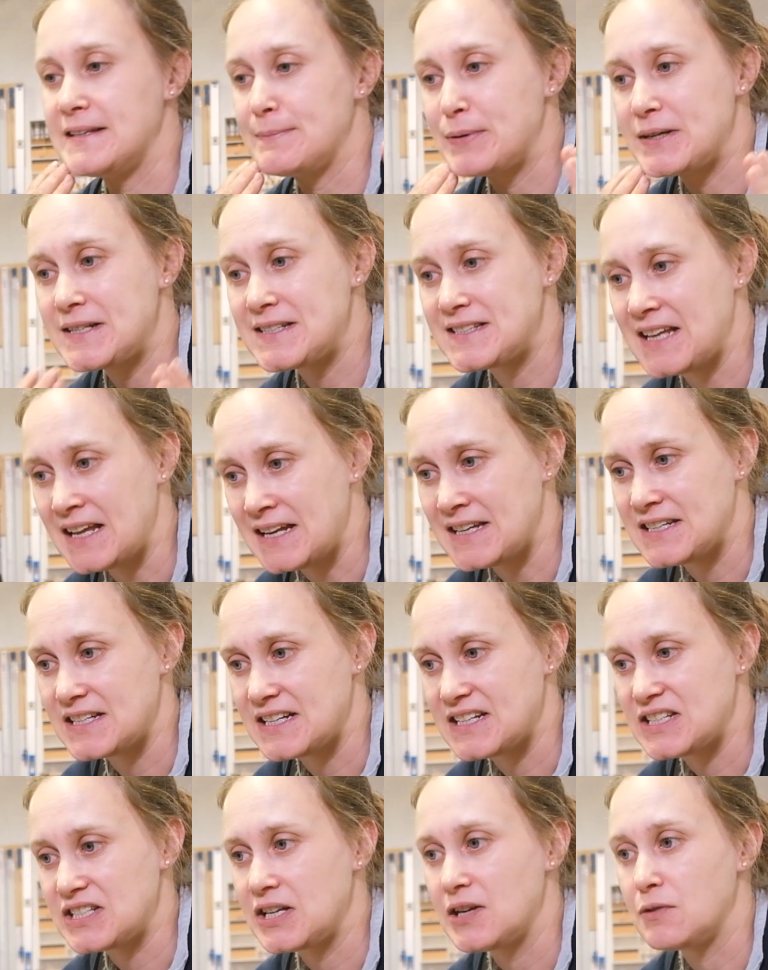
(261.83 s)
The
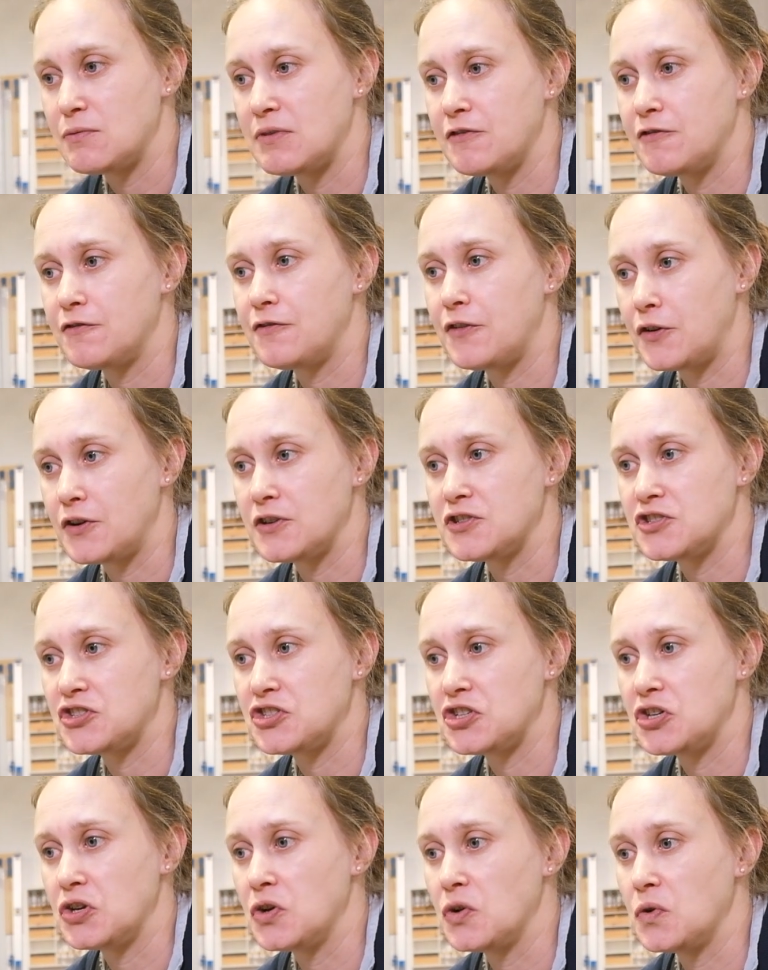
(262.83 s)
percentage refers
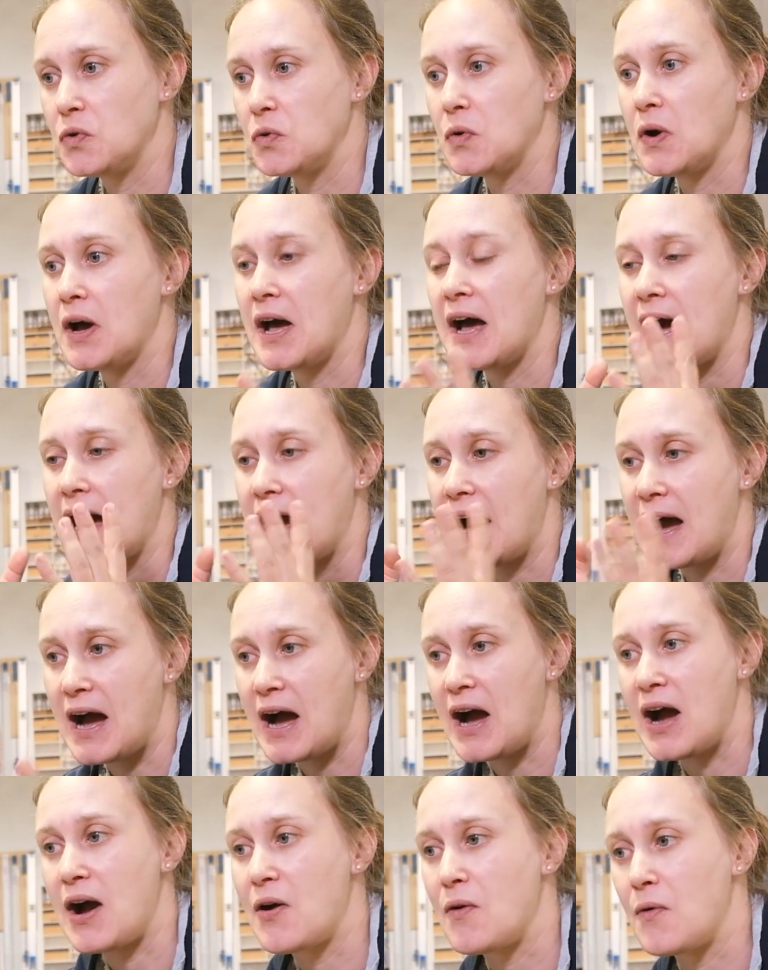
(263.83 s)
to
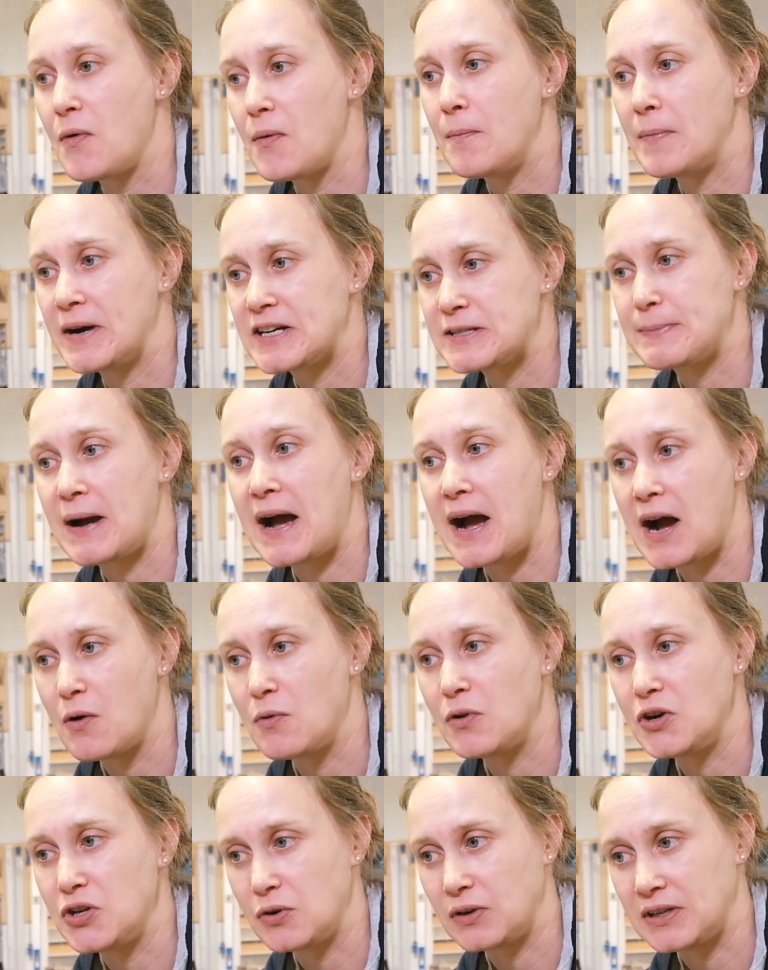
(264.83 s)
how much
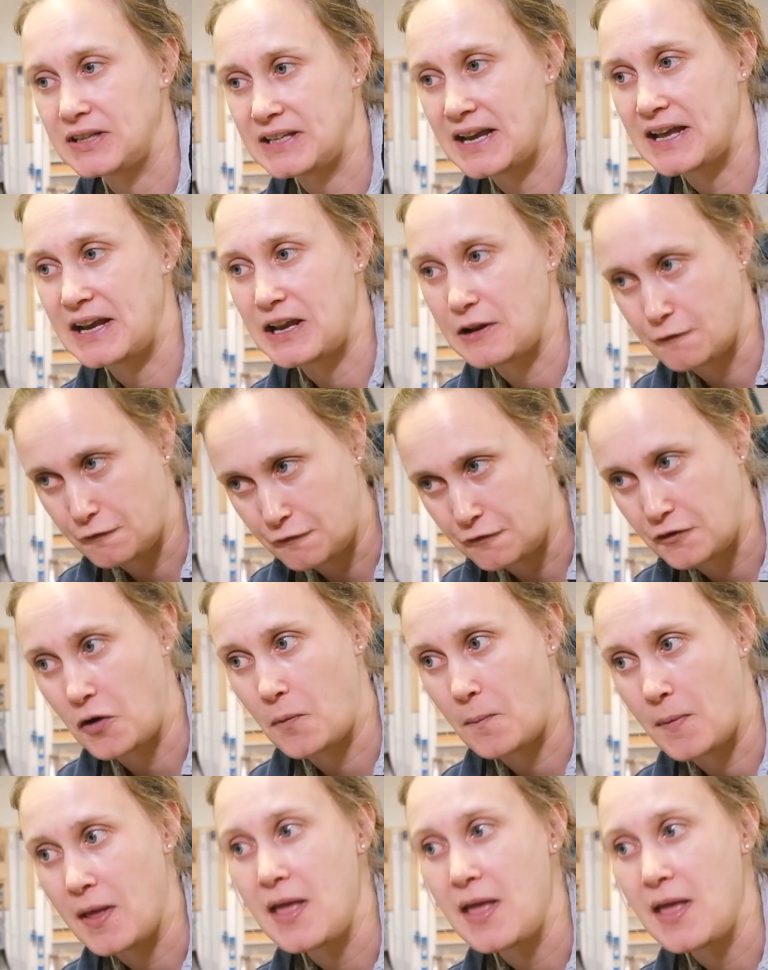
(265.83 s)
power you're getting from